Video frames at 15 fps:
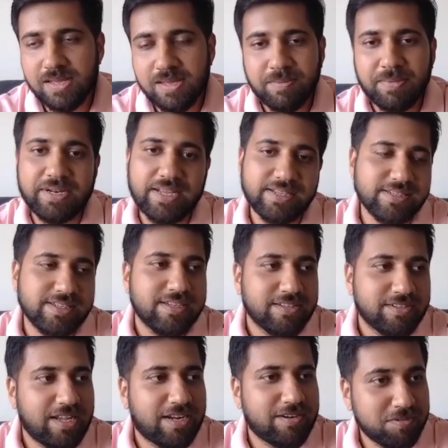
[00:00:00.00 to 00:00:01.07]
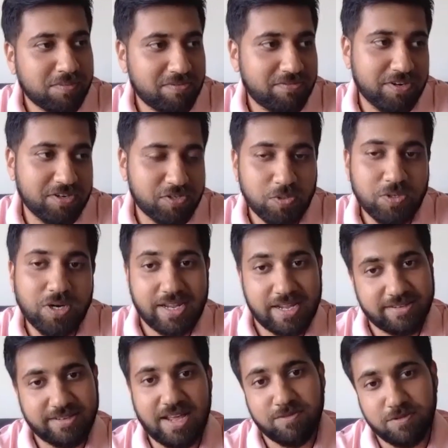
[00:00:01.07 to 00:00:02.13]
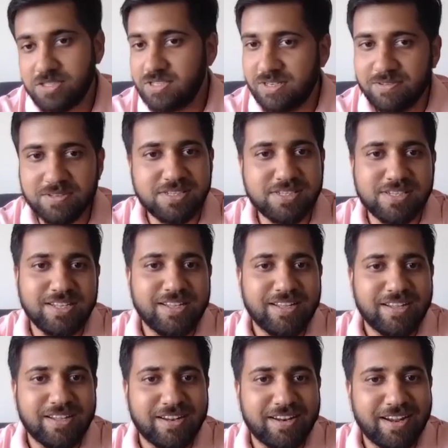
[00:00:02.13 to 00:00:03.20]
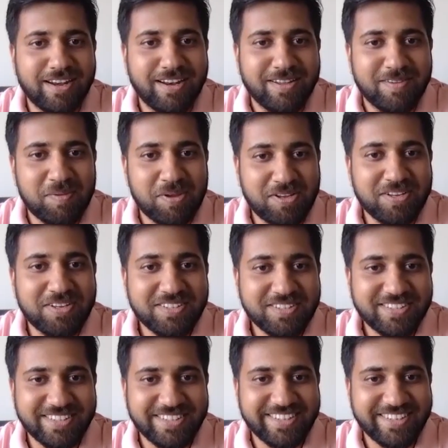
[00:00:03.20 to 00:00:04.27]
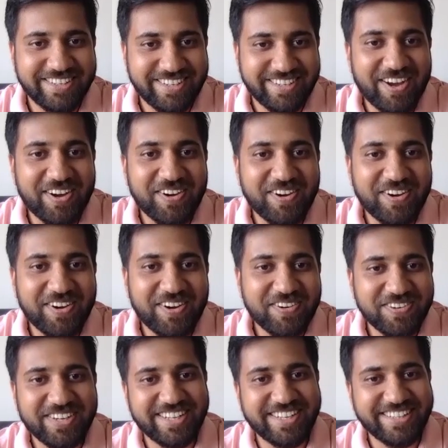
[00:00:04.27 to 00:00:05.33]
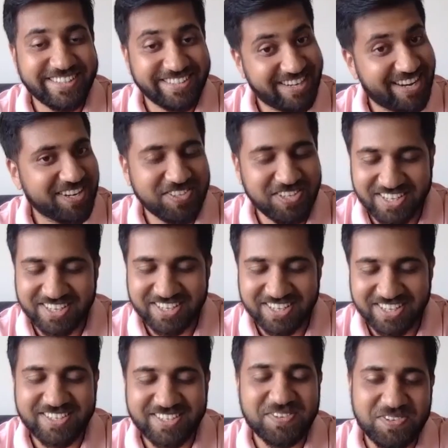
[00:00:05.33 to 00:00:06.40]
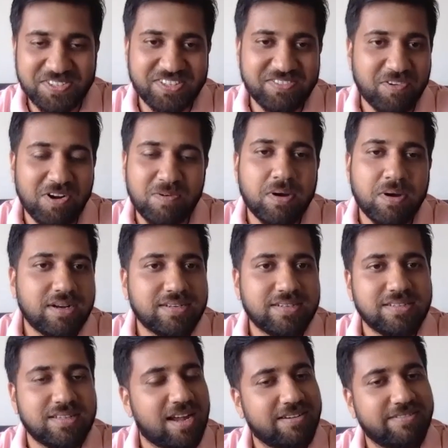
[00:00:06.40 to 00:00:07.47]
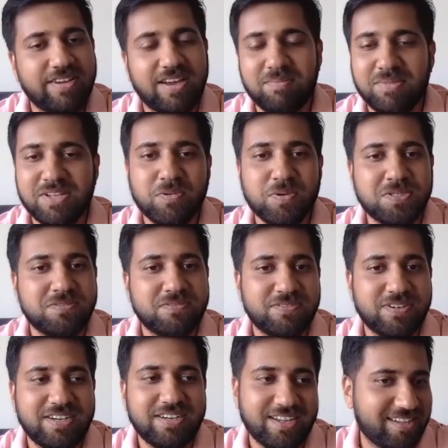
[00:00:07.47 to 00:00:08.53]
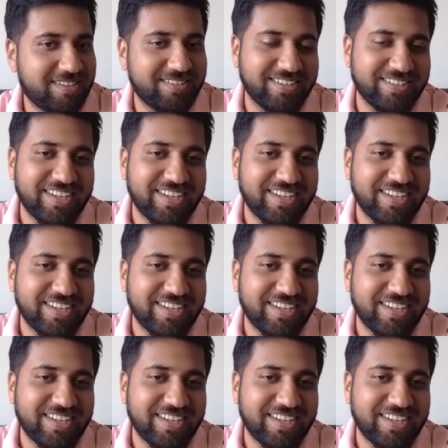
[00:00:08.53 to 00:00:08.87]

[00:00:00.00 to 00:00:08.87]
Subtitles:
But yes, so that was my first shoot, and yes, I was nervous, right? Because now there's an actual customer who's involved. But that family was fantastic.